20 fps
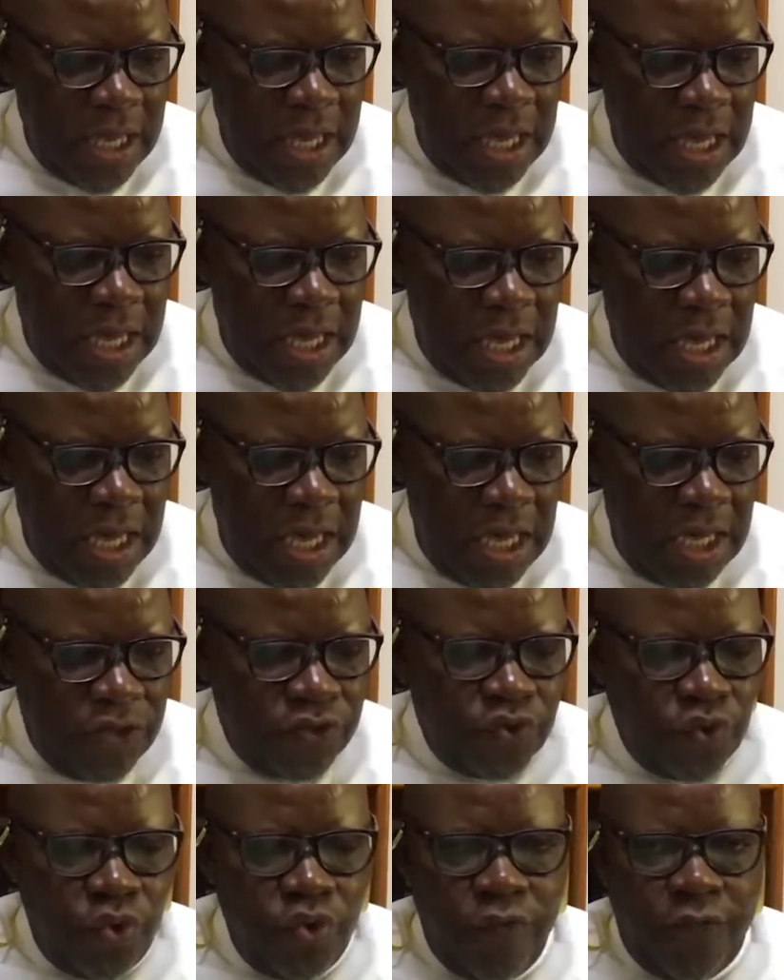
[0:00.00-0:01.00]

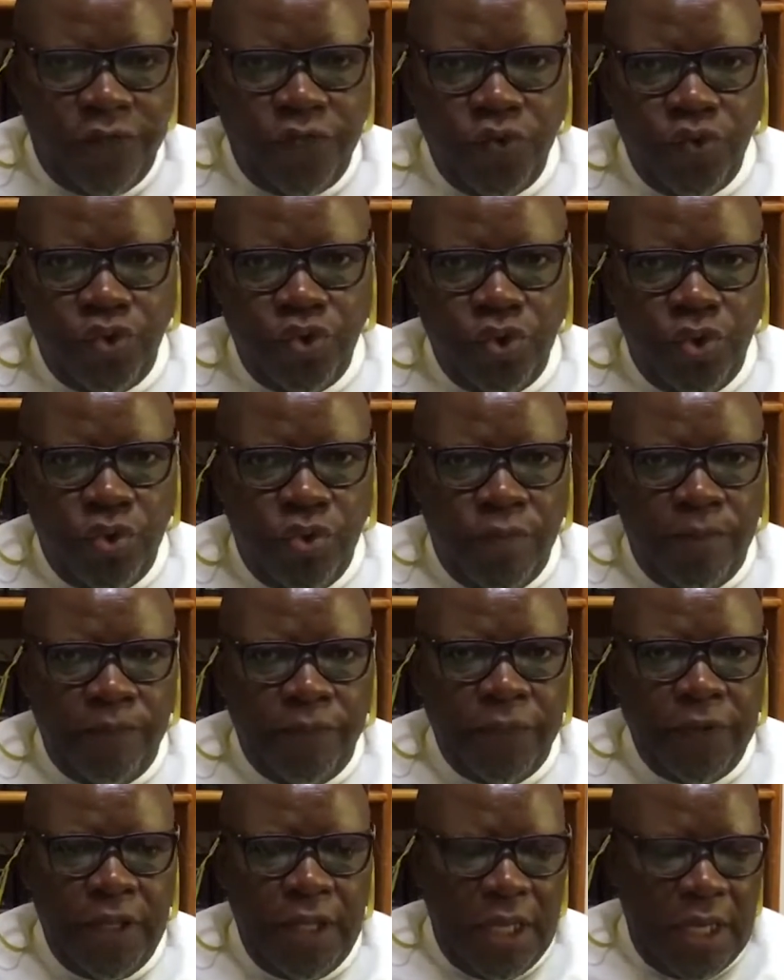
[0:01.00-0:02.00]
As all of you know,
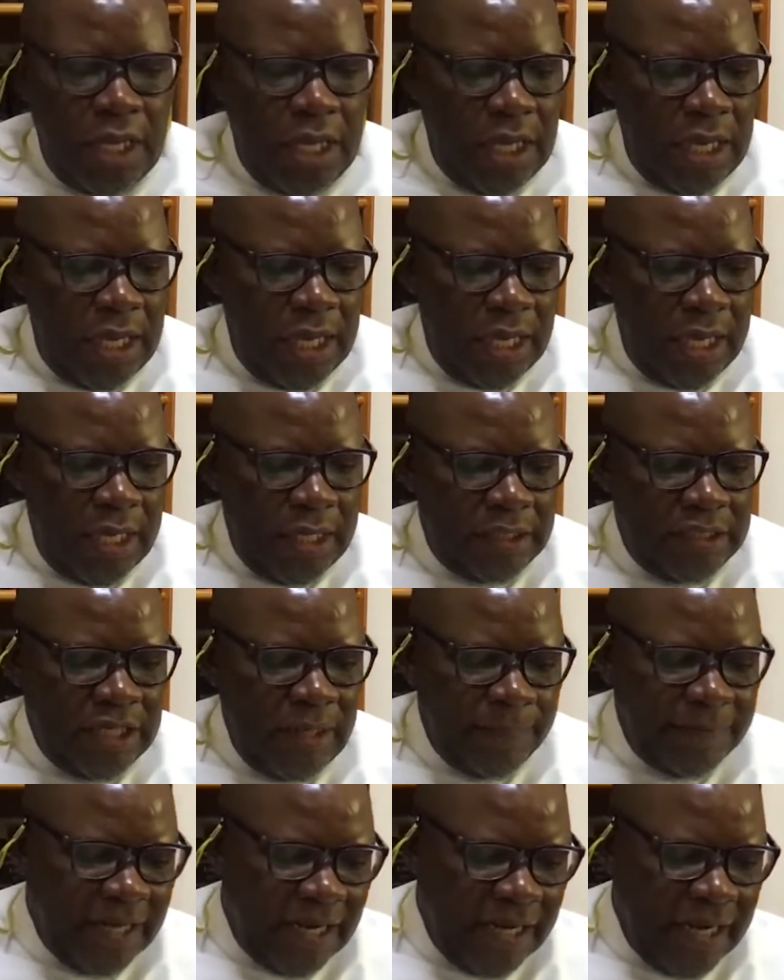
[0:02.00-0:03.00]

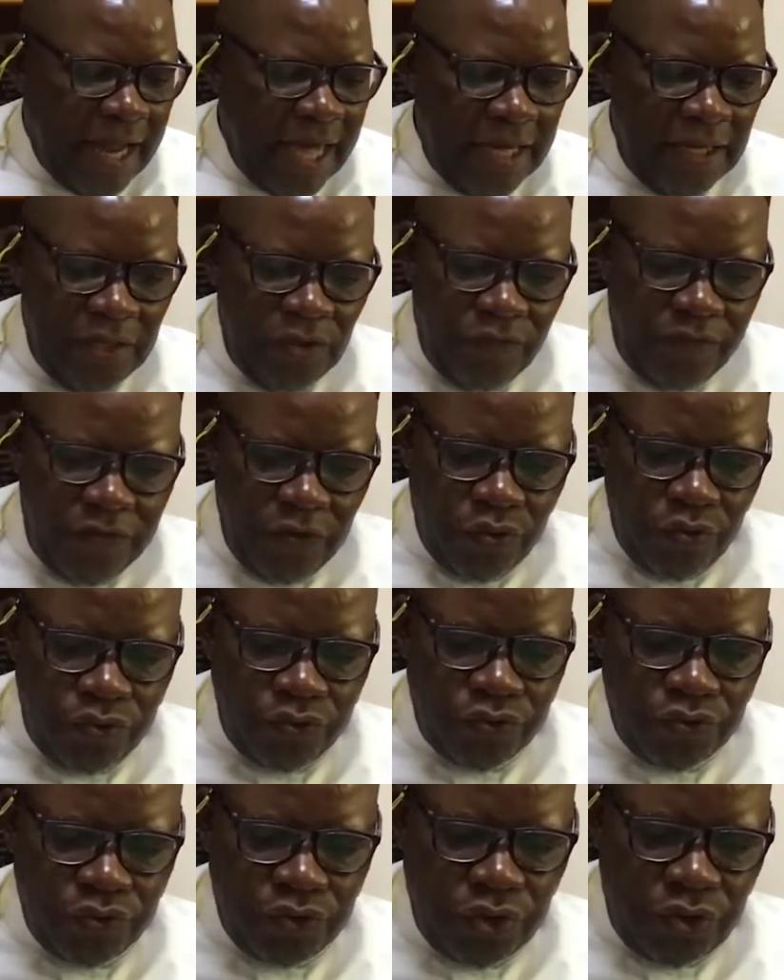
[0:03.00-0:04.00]
Chapter 9 of the
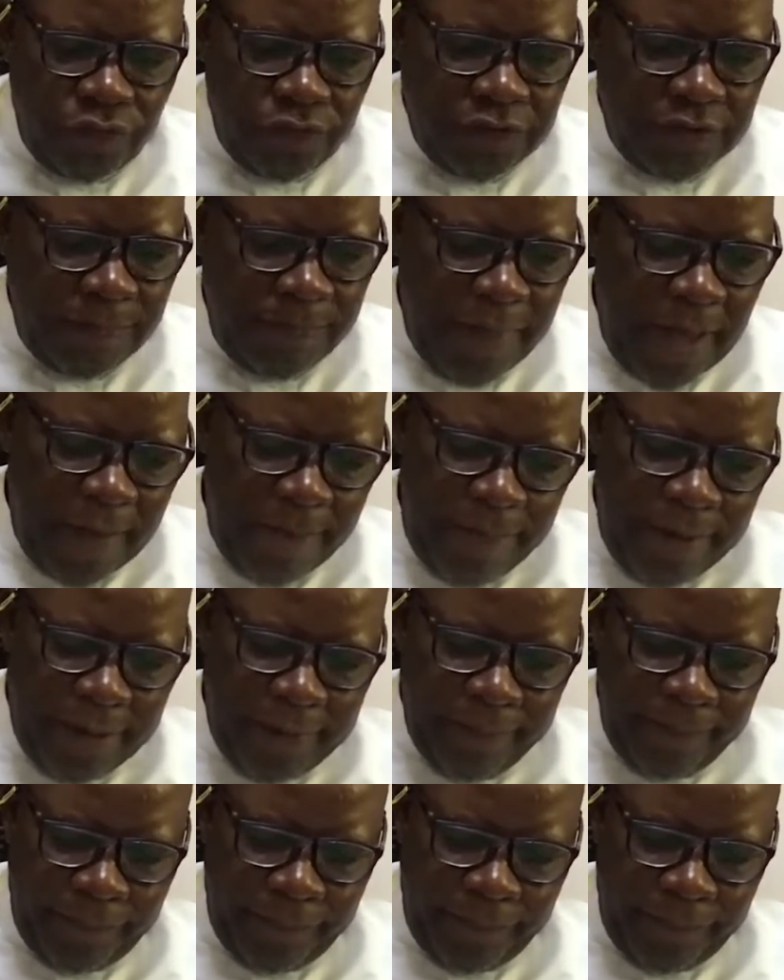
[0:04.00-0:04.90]
Constitution of Zimbabwe